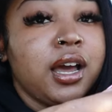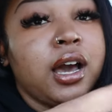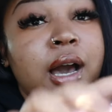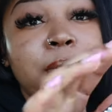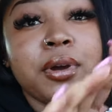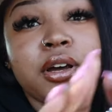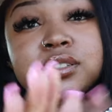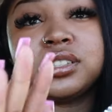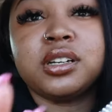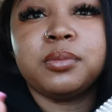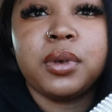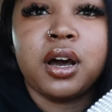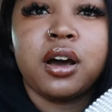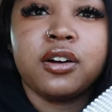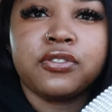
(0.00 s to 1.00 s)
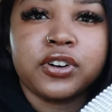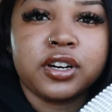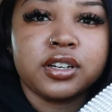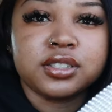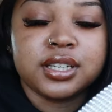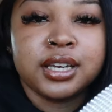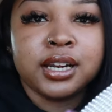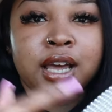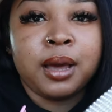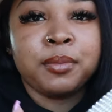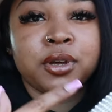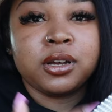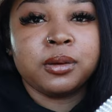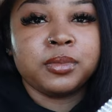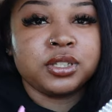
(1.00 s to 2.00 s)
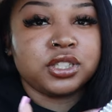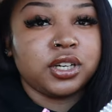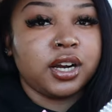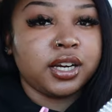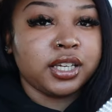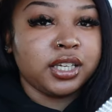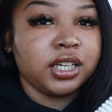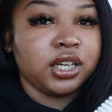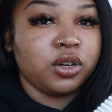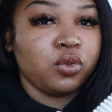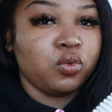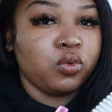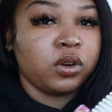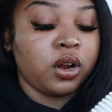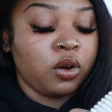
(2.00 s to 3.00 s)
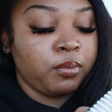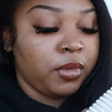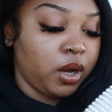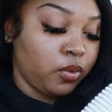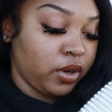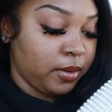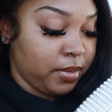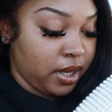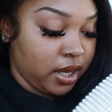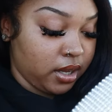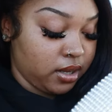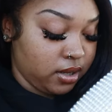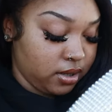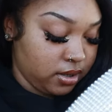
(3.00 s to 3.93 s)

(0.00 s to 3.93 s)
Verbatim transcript: I'm gonna go to the mall first and I'm gonna come to Target when on my way back.